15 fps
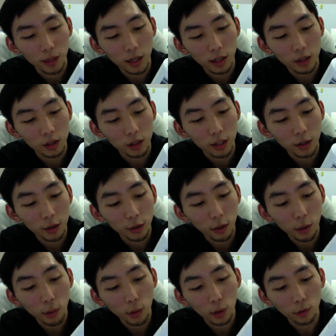Actually, I don't
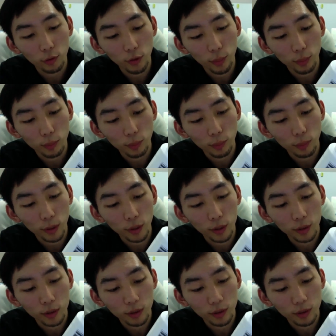know all of them, but